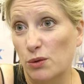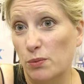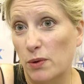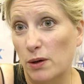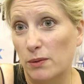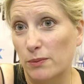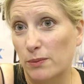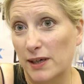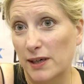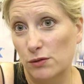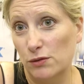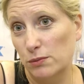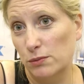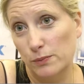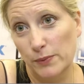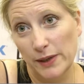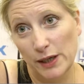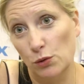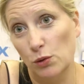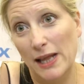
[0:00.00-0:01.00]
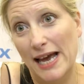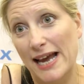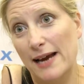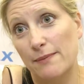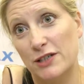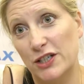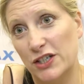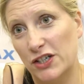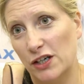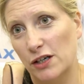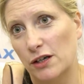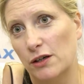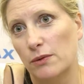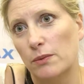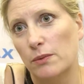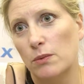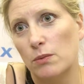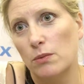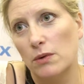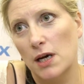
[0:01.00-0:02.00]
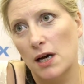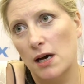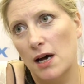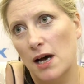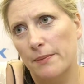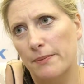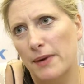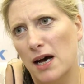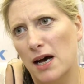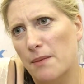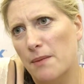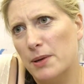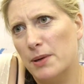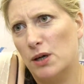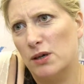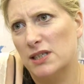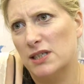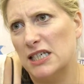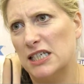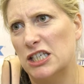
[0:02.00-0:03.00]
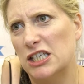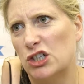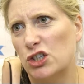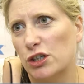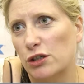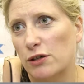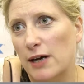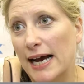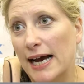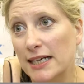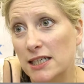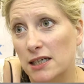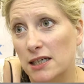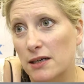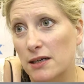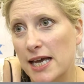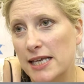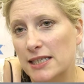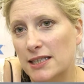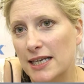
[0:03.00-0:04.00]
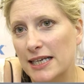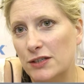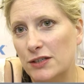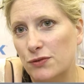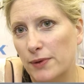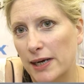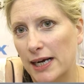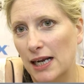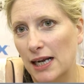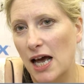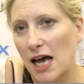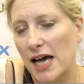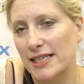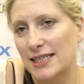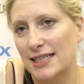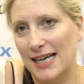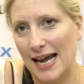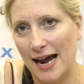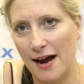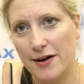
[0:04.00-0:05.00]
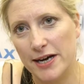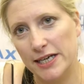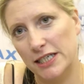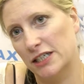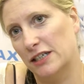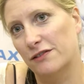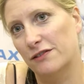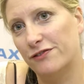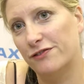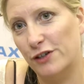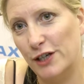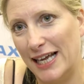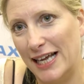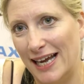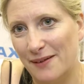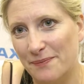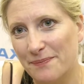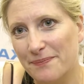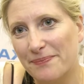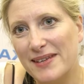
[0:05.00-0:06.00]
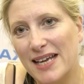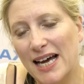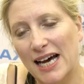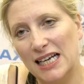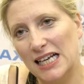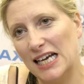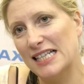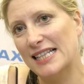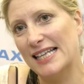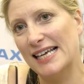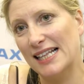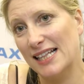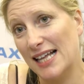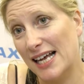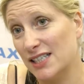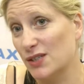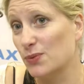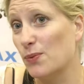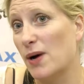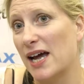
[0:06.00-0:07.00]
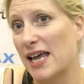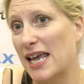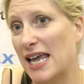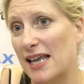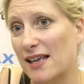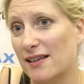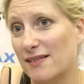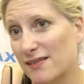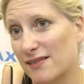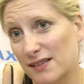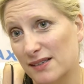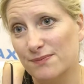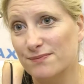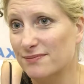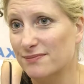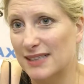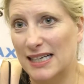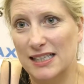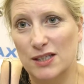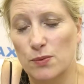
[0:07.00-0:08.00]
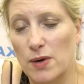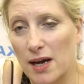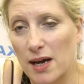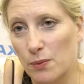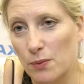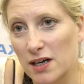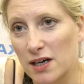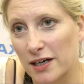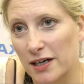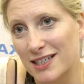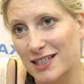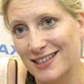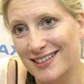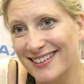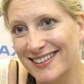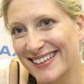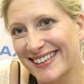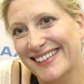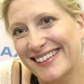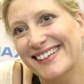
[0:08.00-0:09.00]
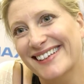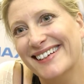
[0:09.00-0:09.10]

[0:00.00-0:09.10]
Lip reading: Do what we all aim to do, because he's a true actor, is realise the character fully. And I think that's why it works.